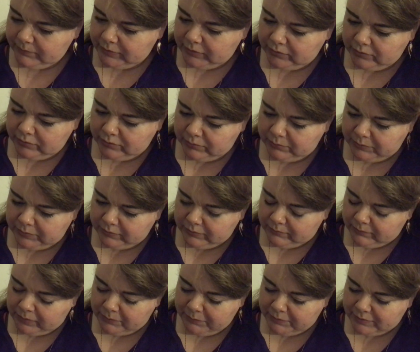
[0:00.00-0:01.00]
You know, you'll be
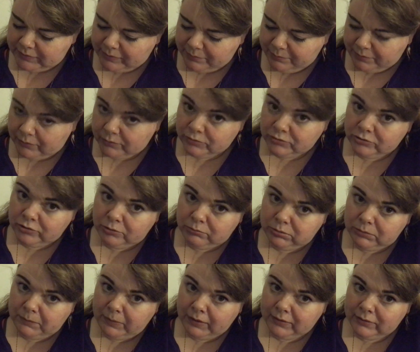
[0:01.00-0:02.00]
maybe stepping out as a
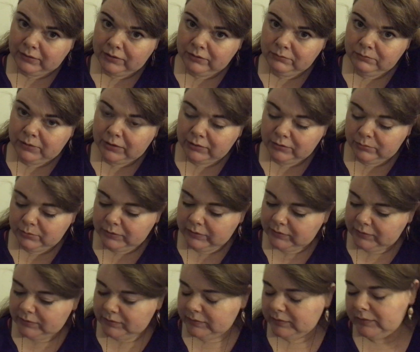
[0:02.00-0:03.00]
couple by then, by
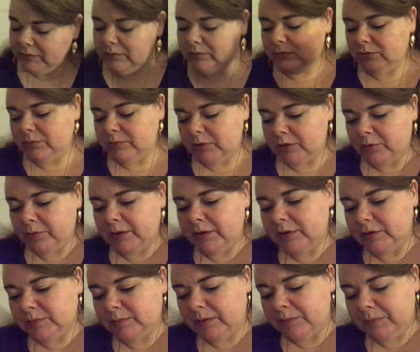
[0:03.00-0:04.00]
Aquarius season, or
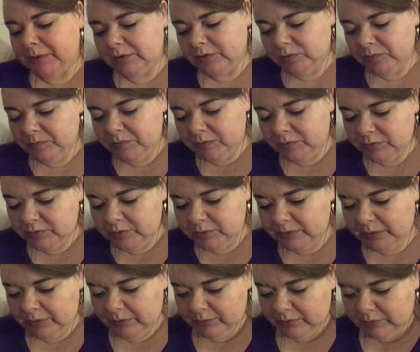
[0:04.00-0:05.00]
Aquarius might mean something to
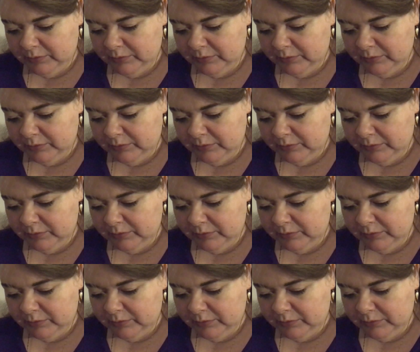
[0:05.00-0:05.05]
you.